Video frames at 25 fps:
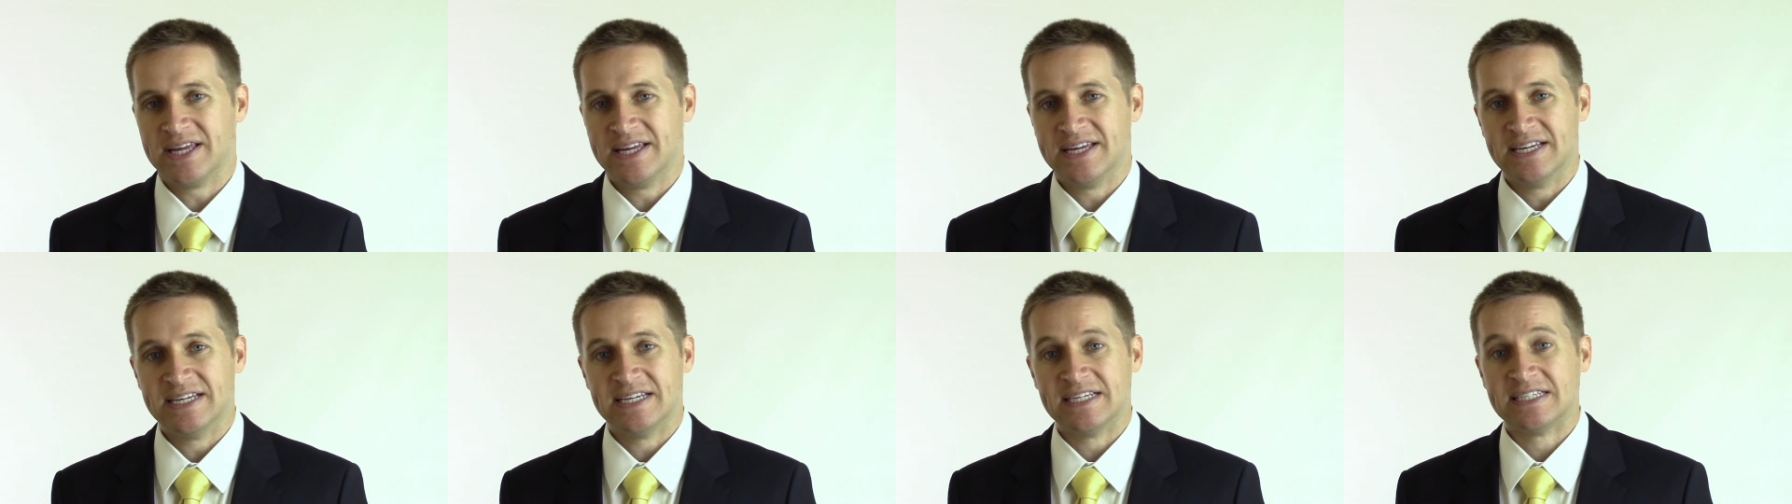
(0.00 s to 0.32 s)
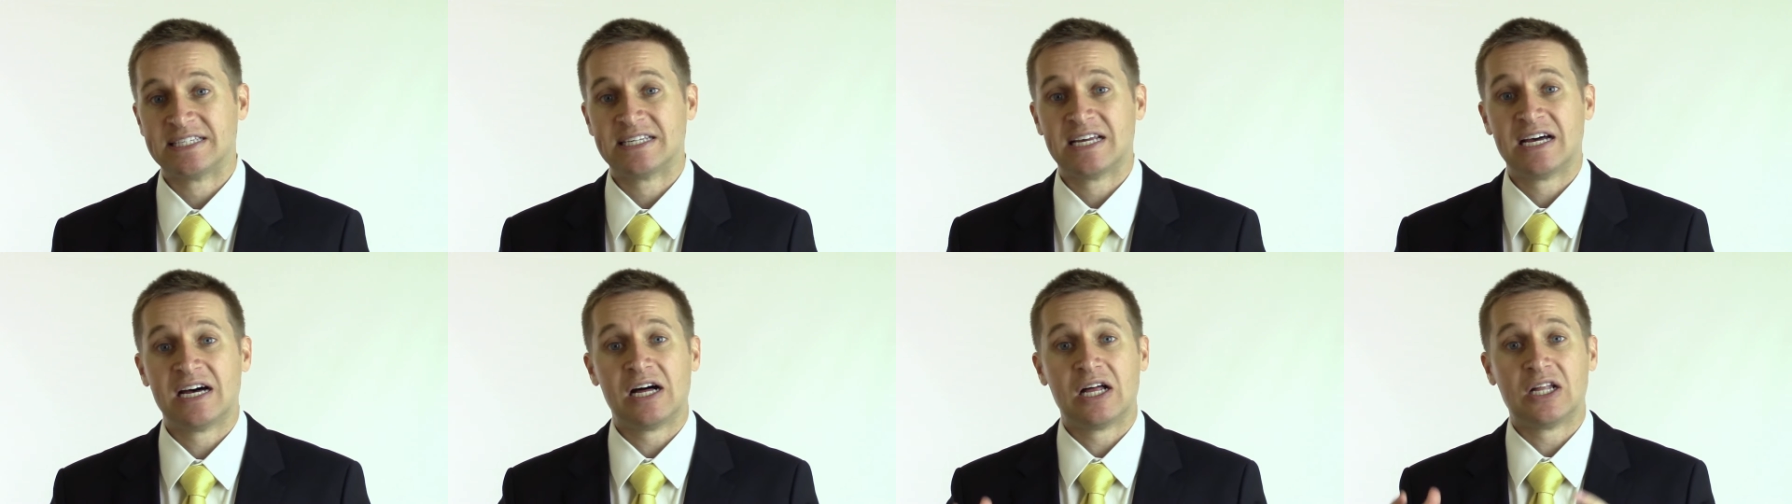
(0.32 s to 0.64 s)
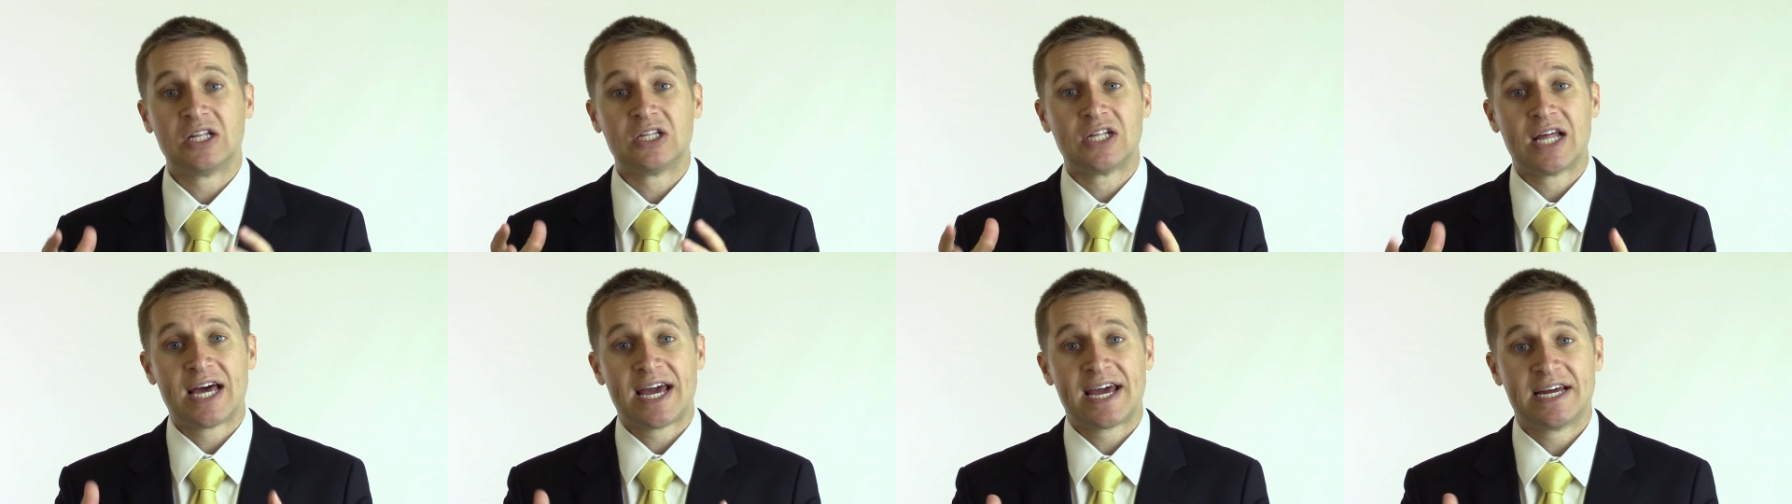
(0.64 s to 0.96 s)
is a
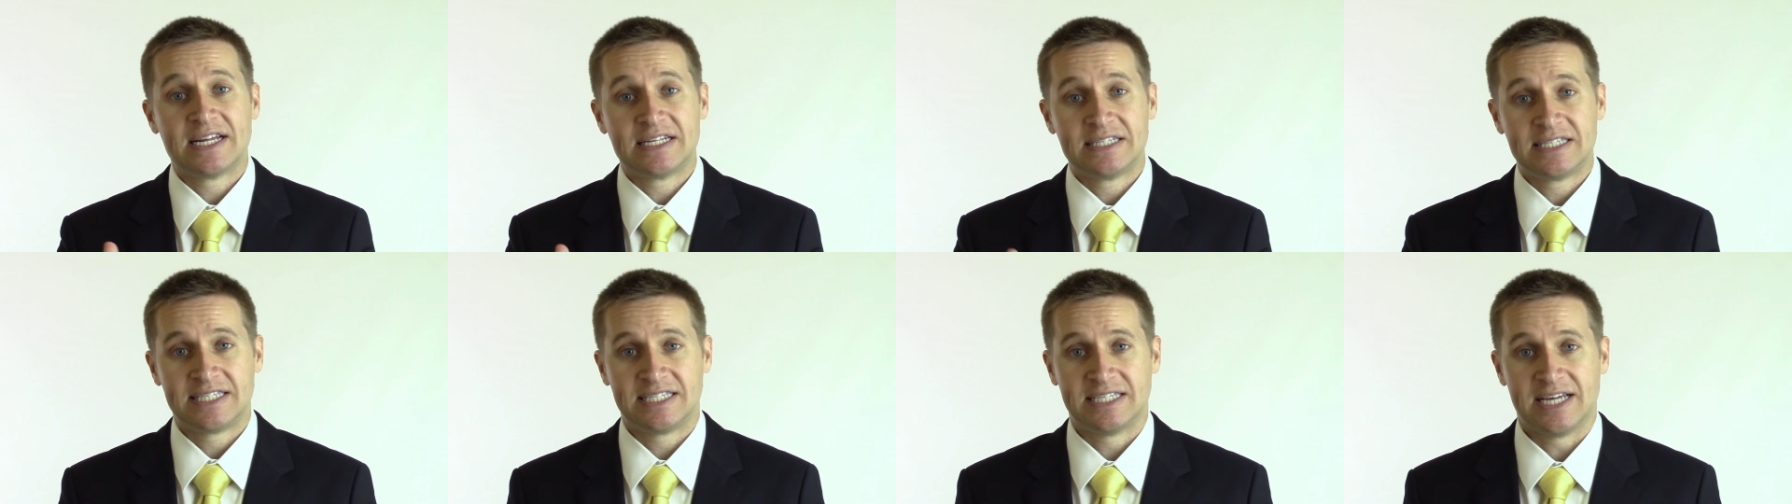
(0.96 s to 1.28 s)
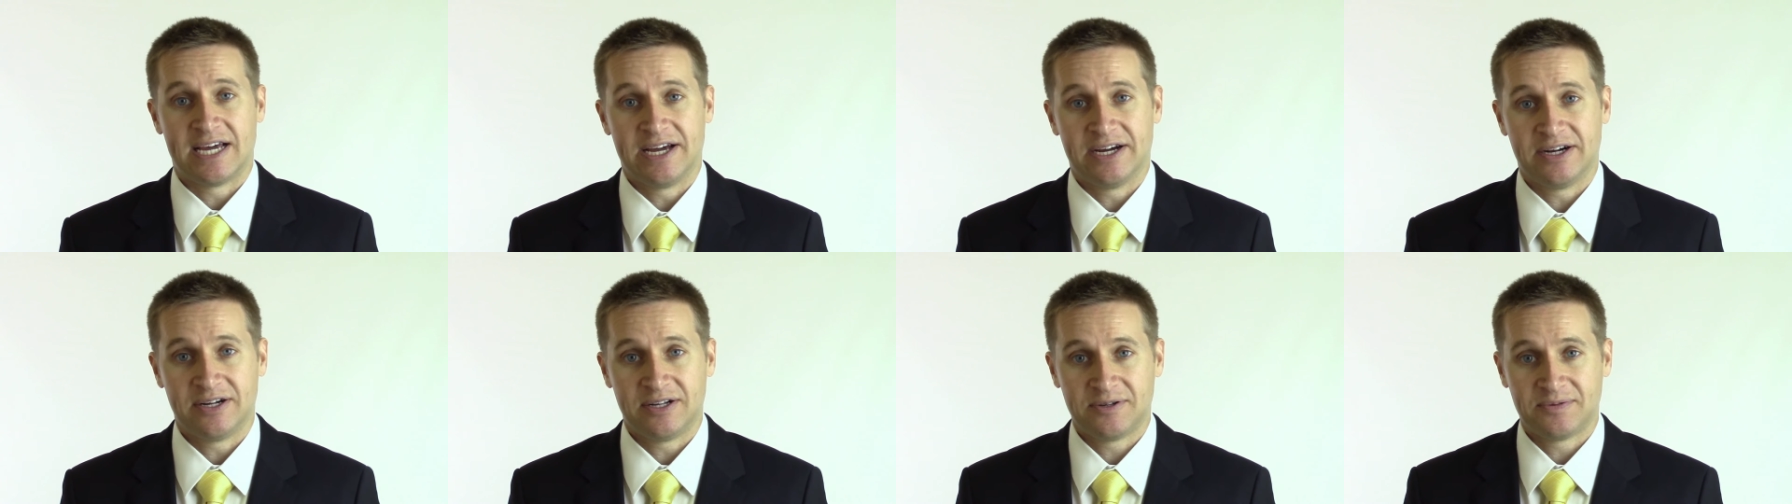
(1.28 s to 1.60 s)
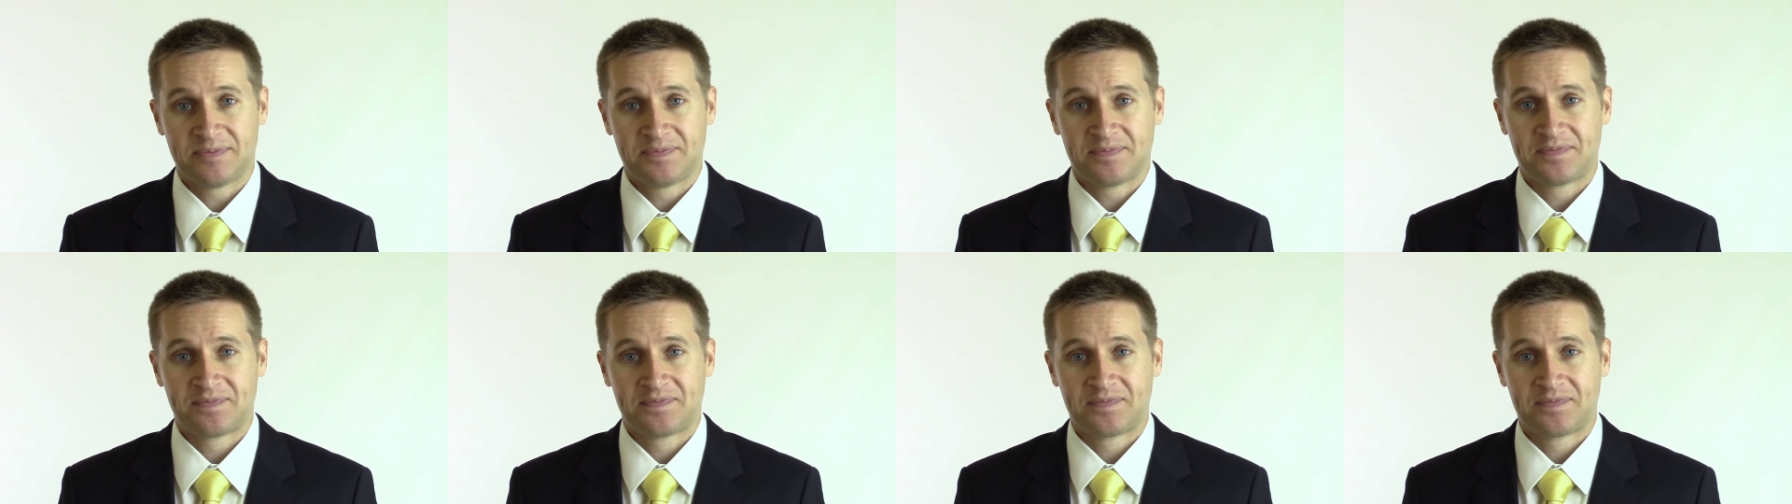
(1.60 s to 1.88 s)
land sale.